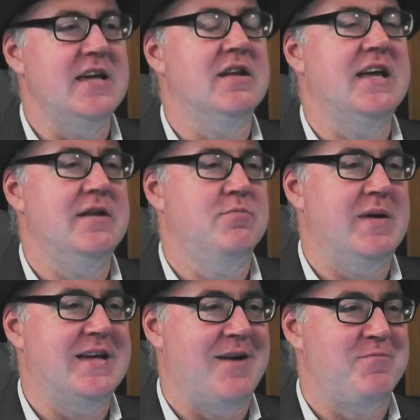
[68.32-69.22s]
he'd he'd
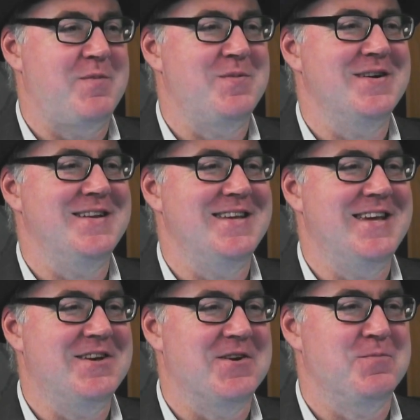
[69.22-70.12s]
become. Remember, he,
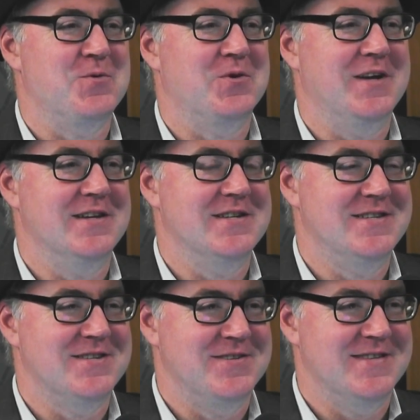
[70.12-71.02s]
he got brought in to
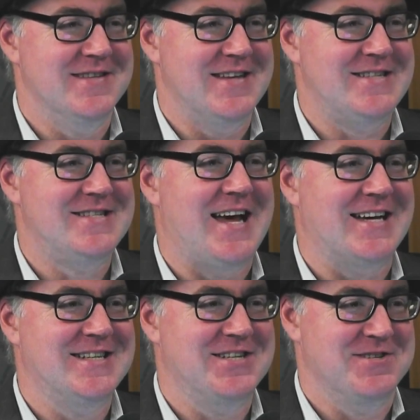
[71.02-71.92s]
do the, as
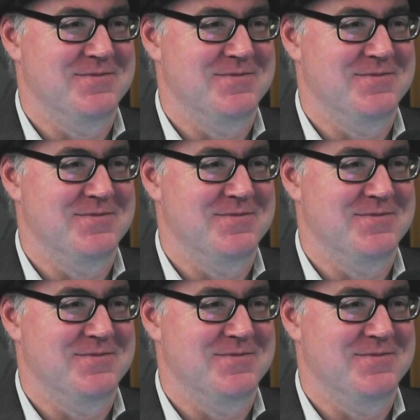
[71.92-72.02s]
tactician.